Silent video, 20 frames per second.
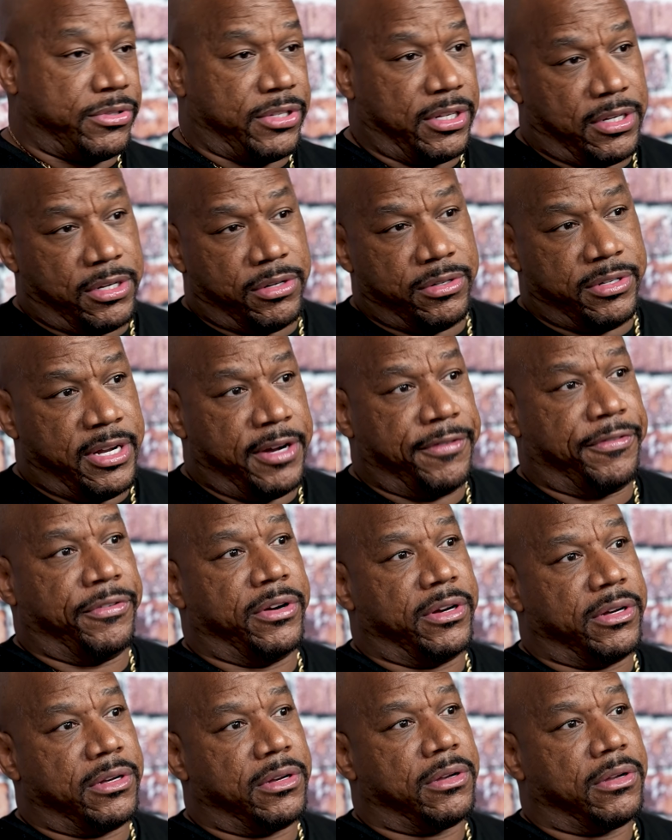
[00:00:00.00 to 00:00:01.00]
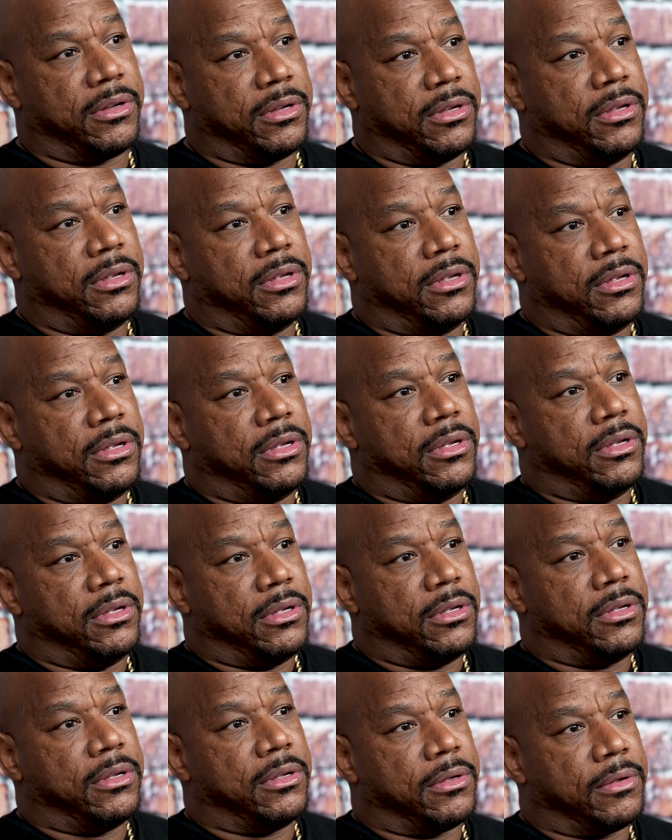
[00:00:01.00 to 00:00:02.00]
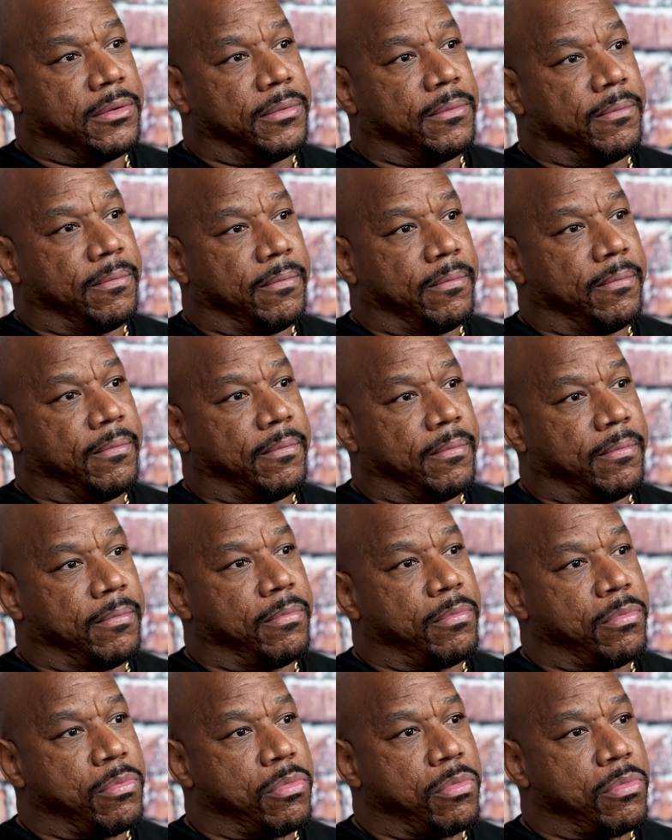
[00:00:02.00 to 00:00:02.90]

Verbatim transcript: it's a little different. Okay.